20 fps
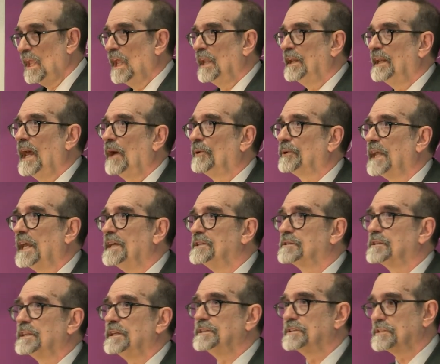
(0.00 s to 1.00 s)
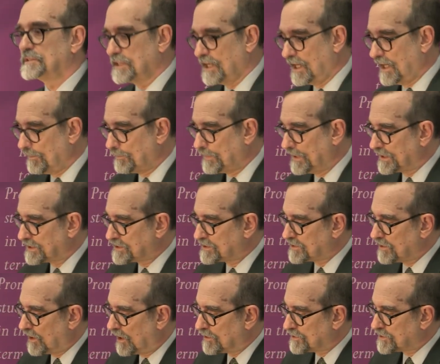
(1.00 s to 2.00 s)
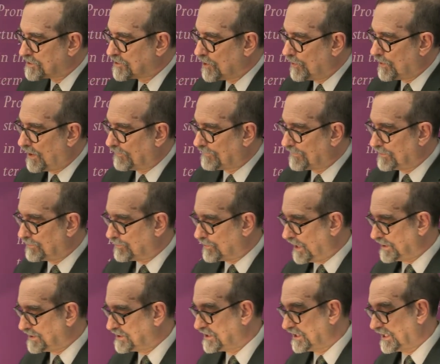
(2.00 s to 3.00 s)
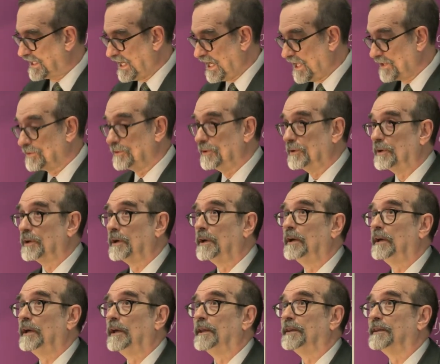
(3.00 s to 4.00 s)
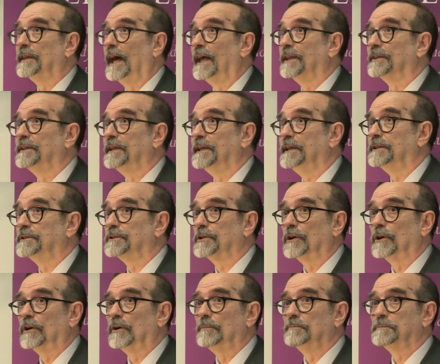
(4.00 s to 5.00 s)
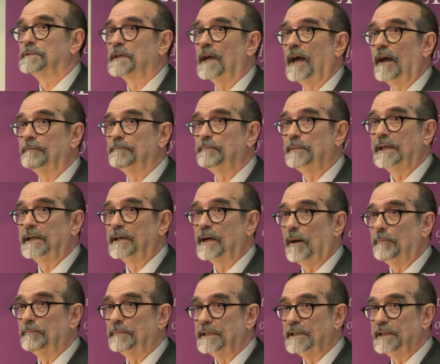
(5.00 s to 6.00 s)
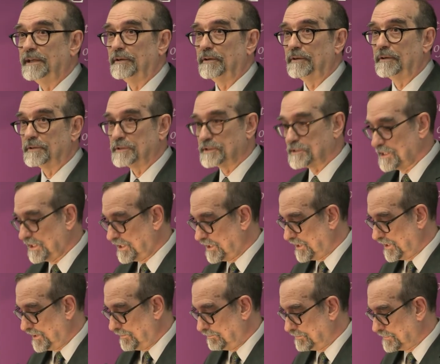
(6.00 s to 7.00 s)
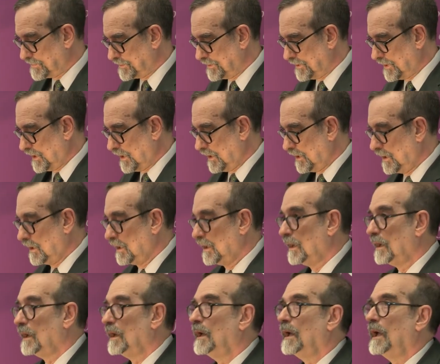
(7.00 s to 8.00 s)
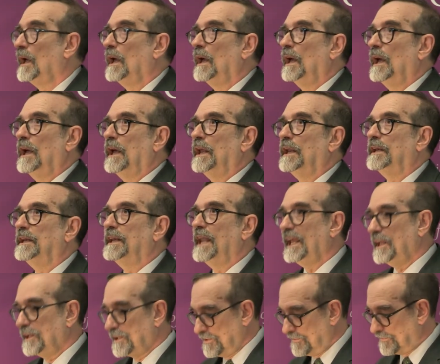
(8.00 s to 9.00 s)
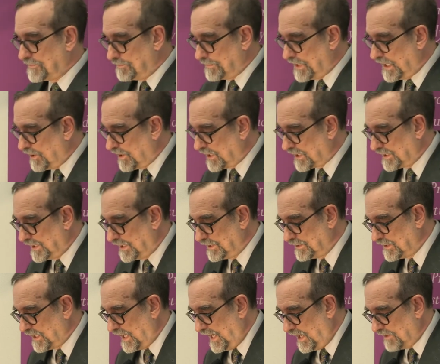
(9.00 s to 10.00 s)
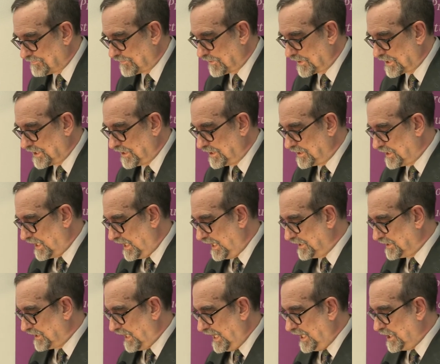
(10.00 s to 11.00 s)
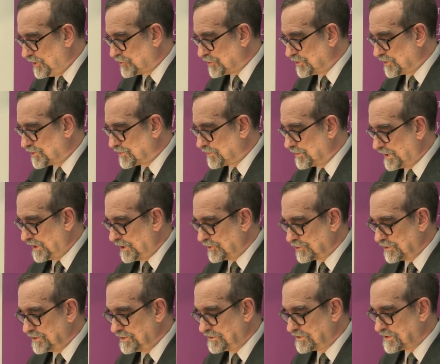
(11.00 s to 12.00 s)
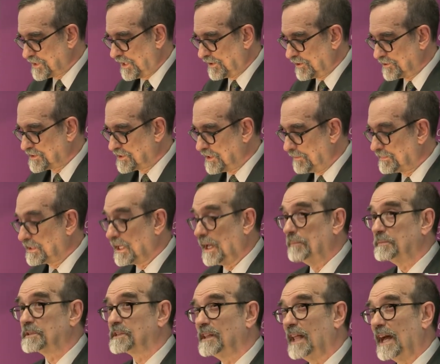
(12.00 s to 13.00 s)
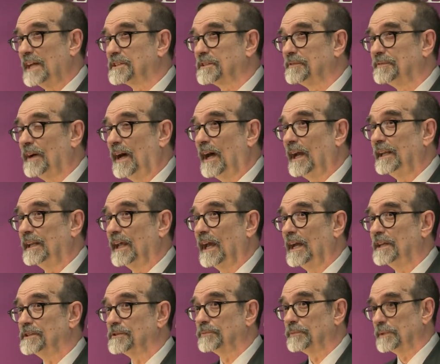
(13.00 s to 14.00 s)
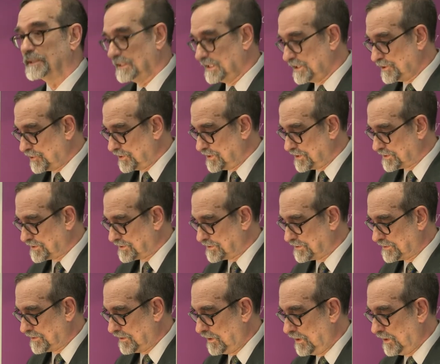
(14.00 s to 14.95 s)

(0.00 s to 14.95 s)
Nowadays, these topics are so often run together that the terms have become near synonyms. Native American, African, and Asian traditions that are sometimes classified as religious